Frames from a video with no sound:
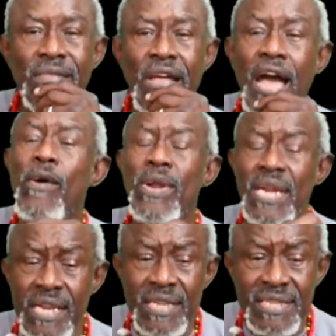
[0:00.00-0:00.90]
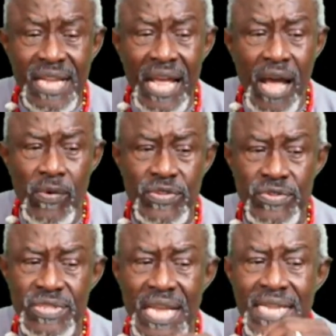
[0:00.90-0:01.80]
Our leaders got our
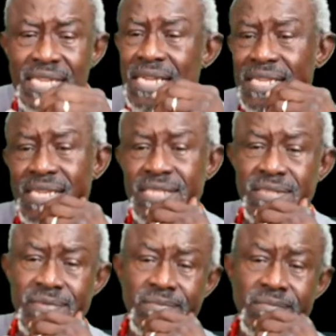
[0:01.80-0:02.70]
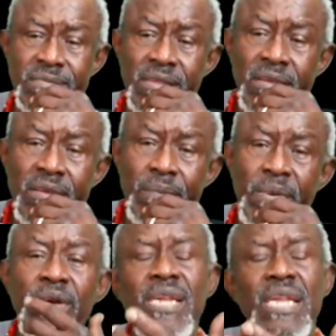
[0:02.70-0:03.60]
society like this
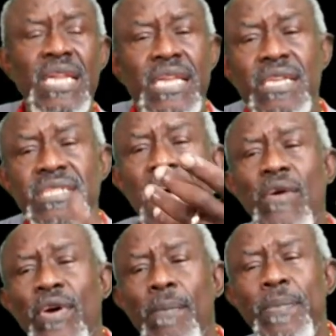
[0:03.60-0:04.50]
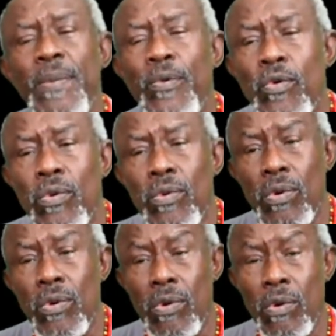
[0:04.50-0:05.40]
because the leaders are our people,
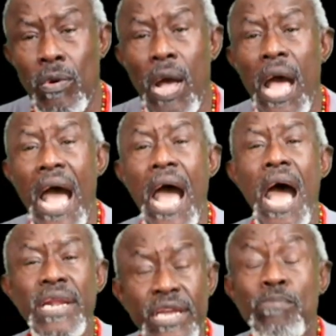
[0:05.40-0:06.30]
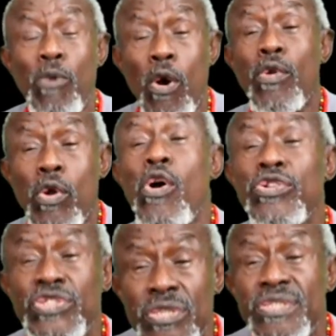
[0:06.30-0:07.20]
or are the moral
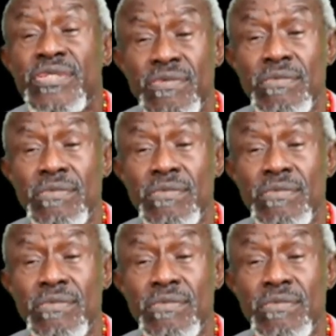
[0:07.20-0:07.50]
conscience